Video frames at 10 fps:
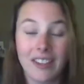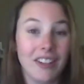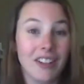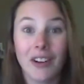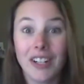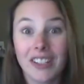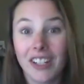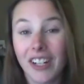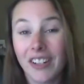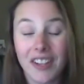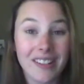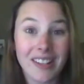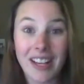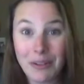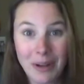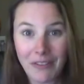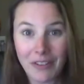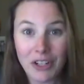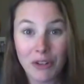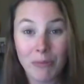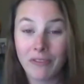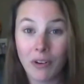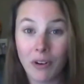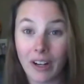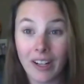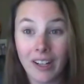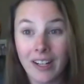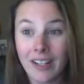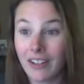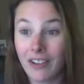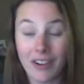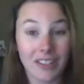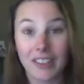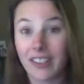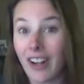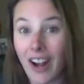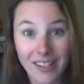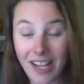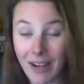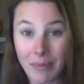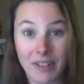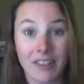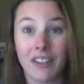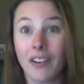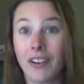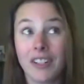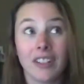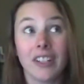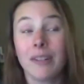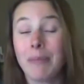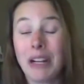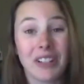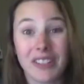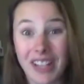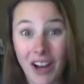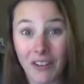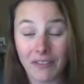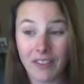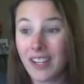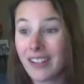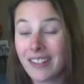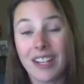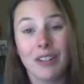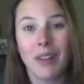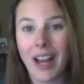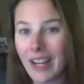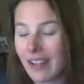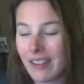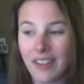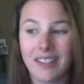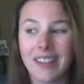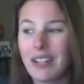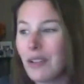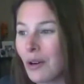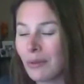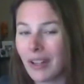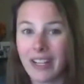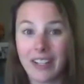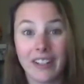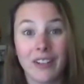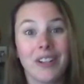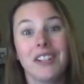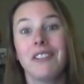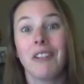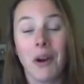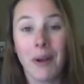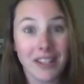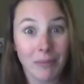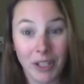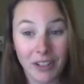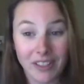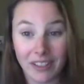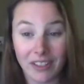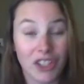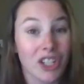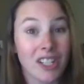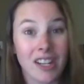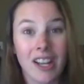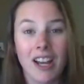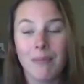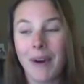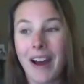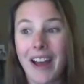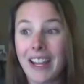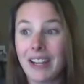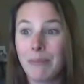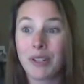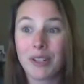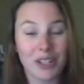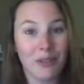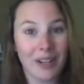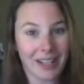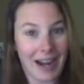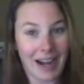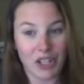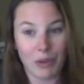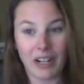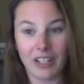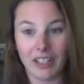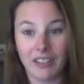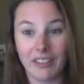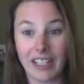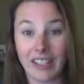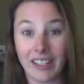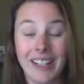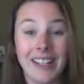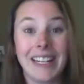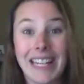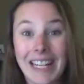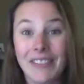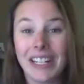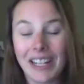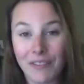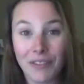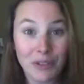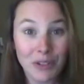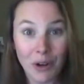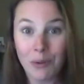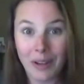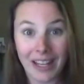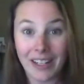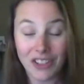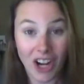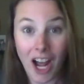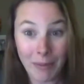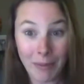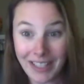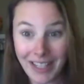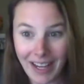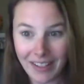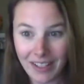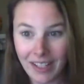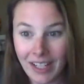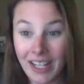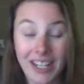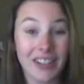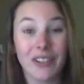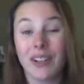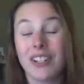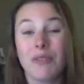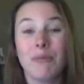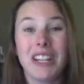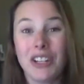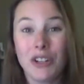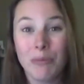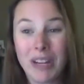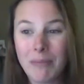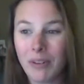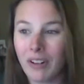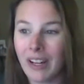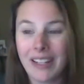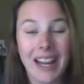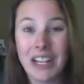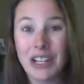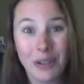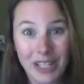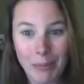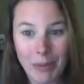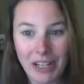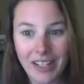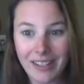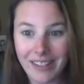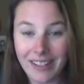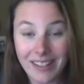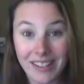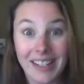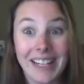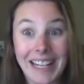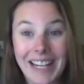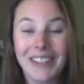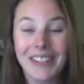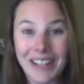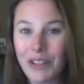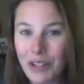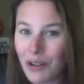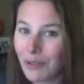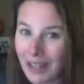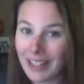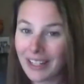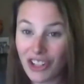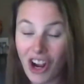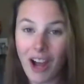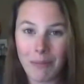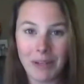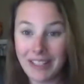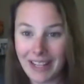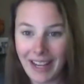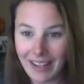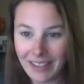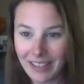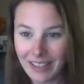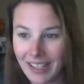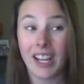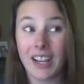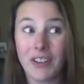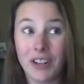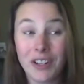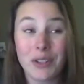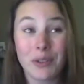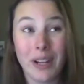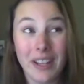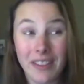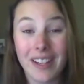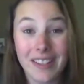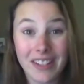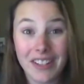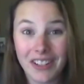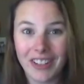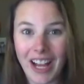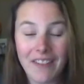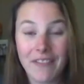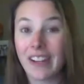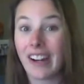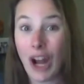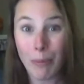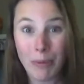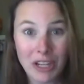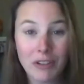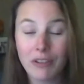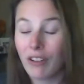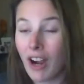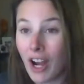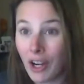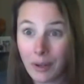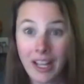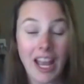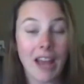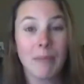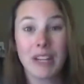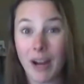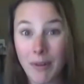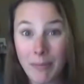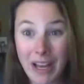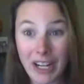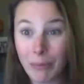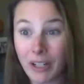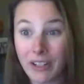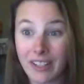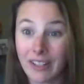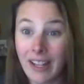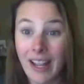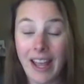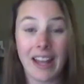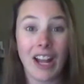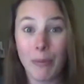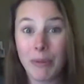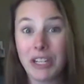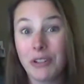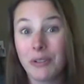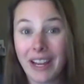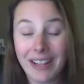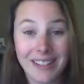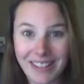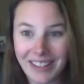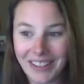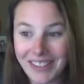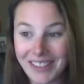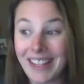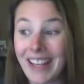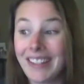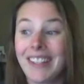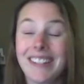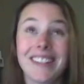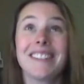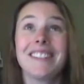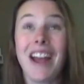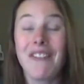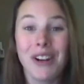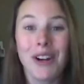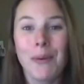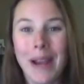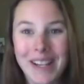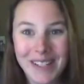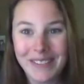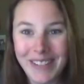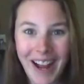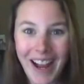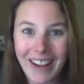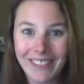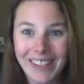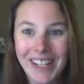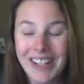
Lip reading: You're going to learn things that you never knew before. You're going to learn concepts. You're going to learn about yourself, things that you like and things that you don't like. You're going to grow as a person just by pursuing an actuarial career, even if you don't get a job in the end. You're going to meet new people and gain new experiences, even if you don't get a job in the end. If you're doing things in your life that are helping you grow and become a better person and helping you gain skills, then this is never a waste of time.